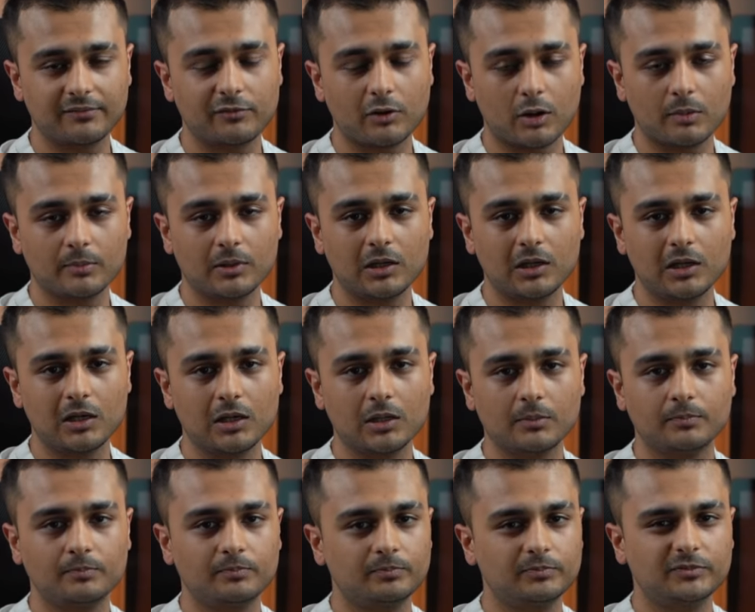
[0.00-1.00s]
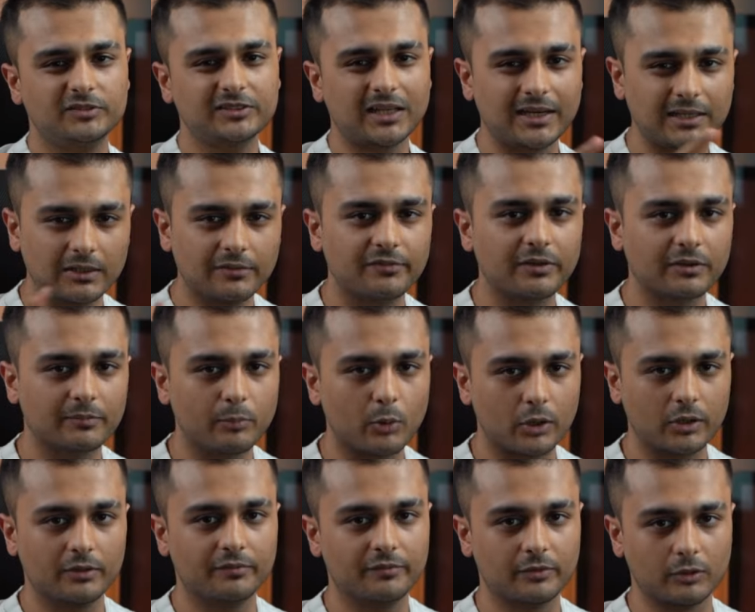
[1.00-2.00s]
from a scientific
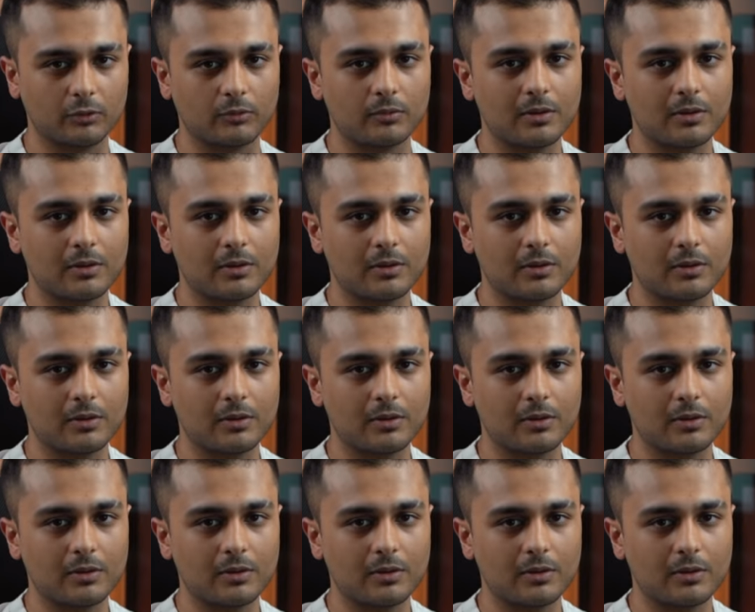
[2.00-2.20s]
point of view